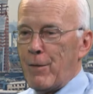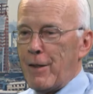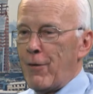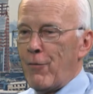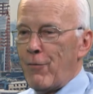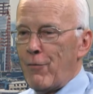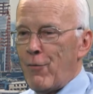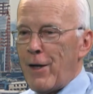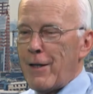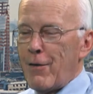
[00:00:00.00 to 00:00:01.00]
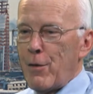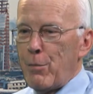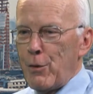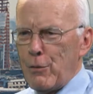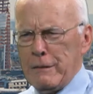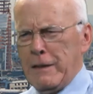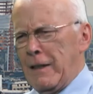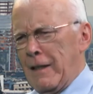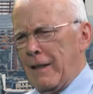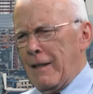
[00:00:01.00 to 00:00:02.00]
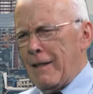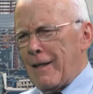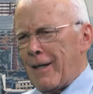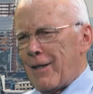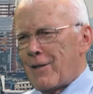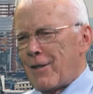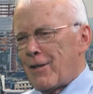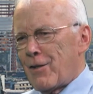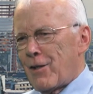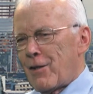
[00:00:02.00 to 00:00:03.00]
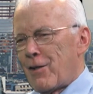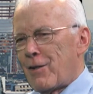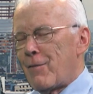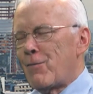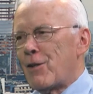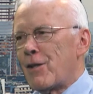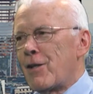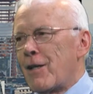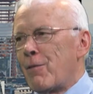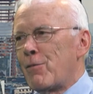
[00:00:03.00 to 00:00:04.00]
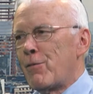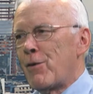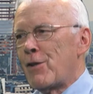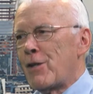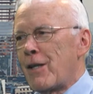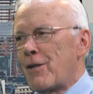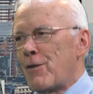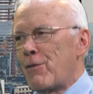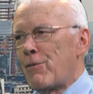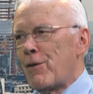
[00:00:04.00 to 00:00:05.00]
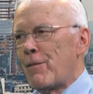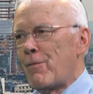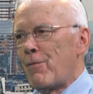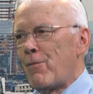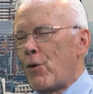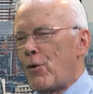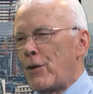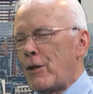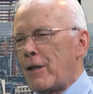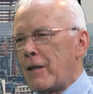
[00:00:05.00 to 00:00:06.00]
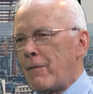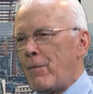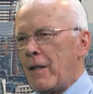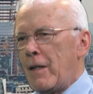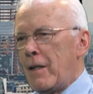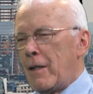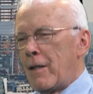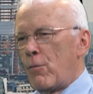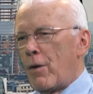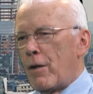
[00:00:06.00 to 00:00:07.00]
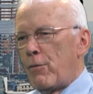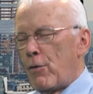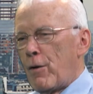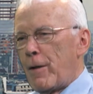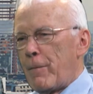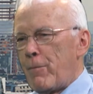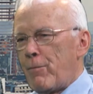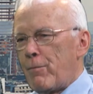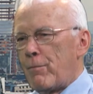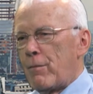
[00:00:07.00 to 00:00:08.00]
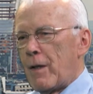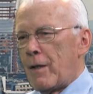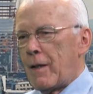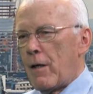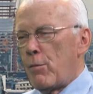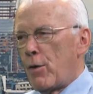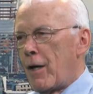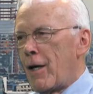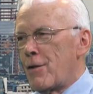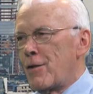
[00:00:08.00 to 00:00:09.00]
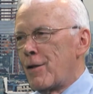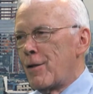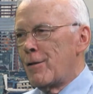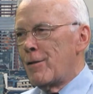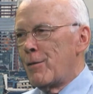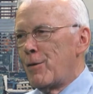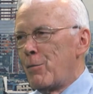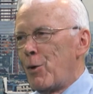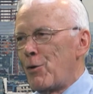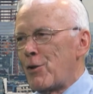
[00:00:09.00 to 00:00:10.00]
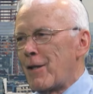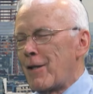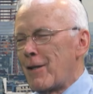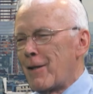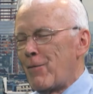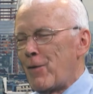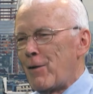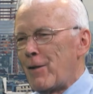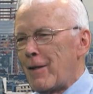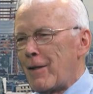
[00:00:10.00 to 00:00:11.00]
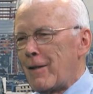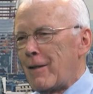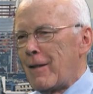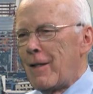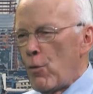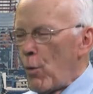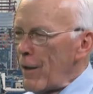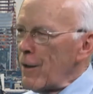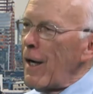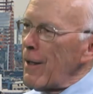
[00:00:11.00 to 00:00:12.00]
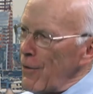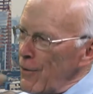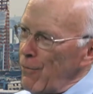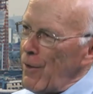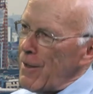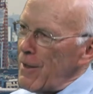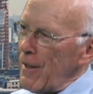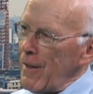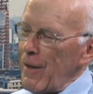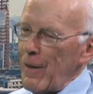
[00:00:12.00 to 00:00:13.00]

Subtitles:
then right out of the blue, I guess 1967, 68 was the first signs of oil, the wonderful cowboy hats and the boots and the wildcatters, the front end